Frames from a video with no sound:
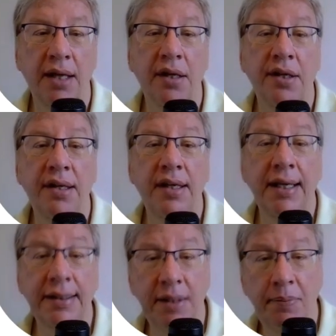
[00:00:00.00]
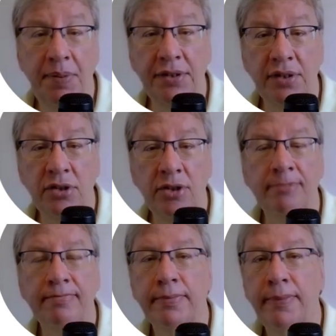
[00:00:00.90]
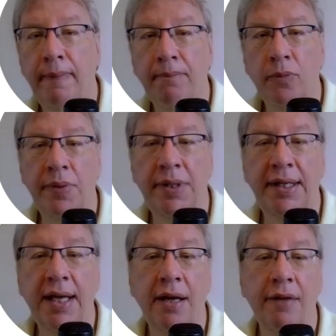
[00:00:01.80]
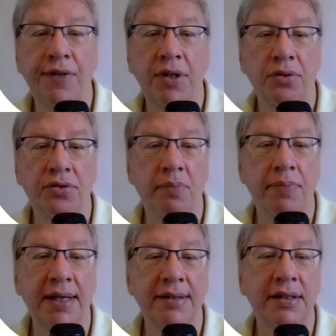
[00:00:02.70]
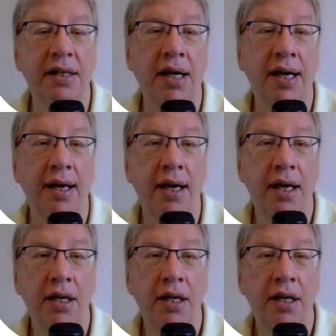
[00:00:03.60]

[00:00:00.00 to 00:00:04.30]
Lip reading: Now, next episode, we delve into the past sky